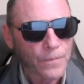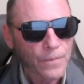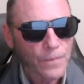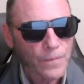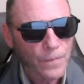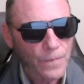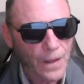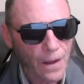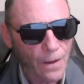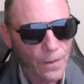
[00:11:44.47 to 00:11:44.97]

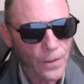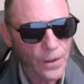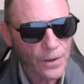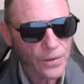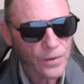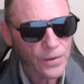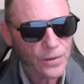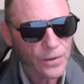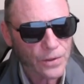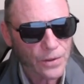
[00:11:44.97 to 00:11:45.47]
Now
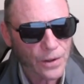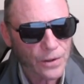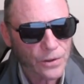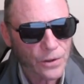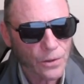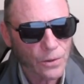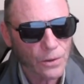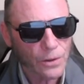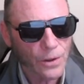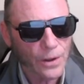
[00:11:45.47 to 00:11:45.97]
this that
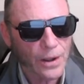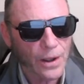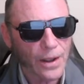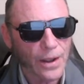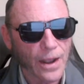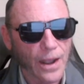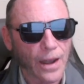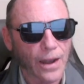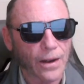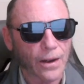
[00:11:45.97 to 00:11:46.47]
you're
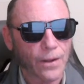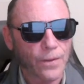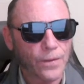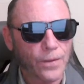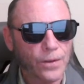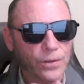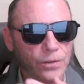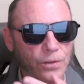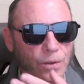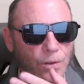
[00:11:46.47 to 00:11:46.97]
looking at on
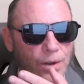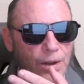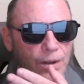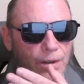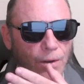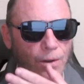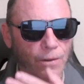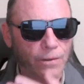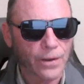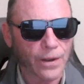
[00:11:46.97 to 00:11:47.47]
this screen
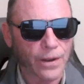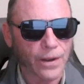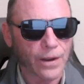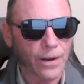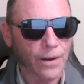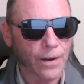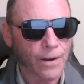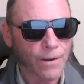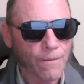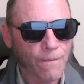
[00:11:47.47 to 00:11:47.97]
over
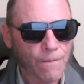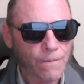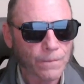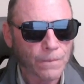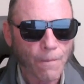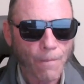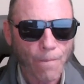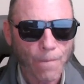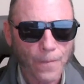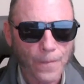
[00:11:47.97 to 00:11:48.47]
here
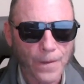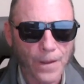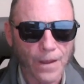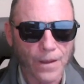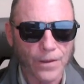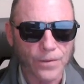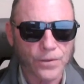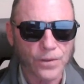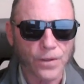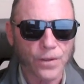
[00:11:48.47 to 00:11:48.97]

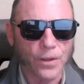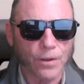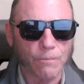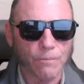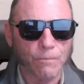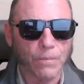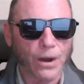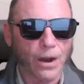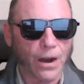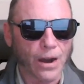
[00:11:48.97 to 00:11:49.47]
is the
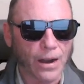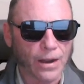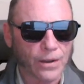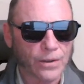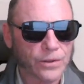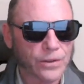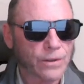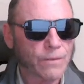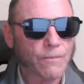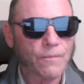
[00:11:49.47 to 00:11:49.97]

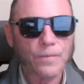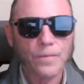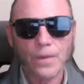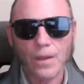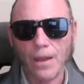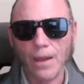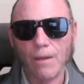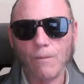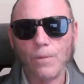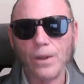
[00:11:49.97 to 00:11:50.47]
box,
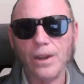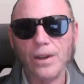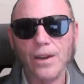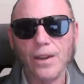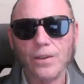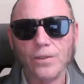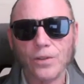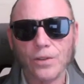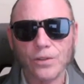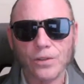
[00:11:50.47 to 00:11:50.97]
and we
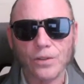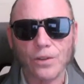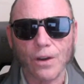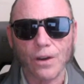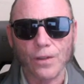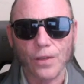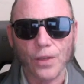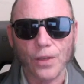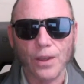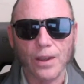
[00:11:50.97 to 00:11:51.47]
need to
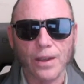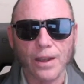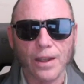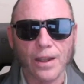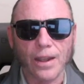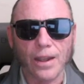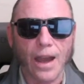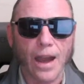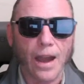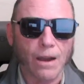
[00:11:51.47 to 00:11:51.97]
start
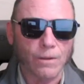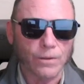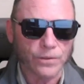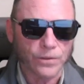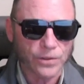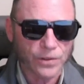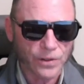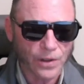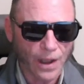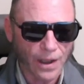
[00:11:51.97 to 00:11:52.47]
thinking
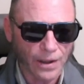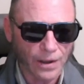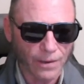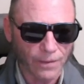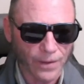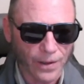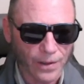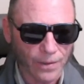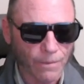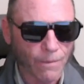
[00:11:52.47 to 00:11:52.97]
outside of
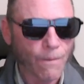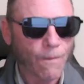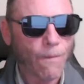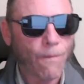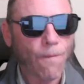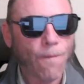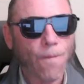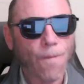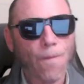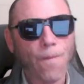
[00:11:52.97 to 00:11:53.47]
it.
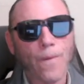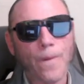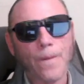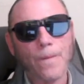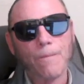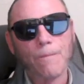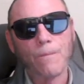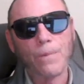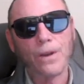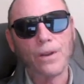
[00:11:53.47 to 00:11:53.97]

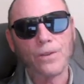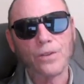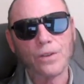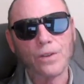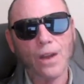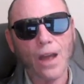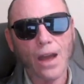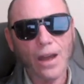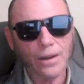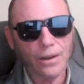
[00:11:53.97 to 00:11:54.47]
But it's
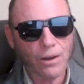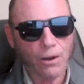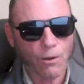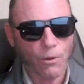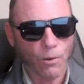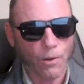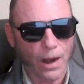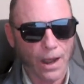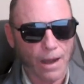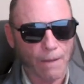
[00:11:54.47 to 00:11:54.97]
not
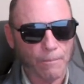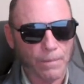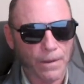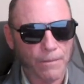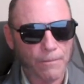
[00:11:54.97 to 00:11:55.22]
crap.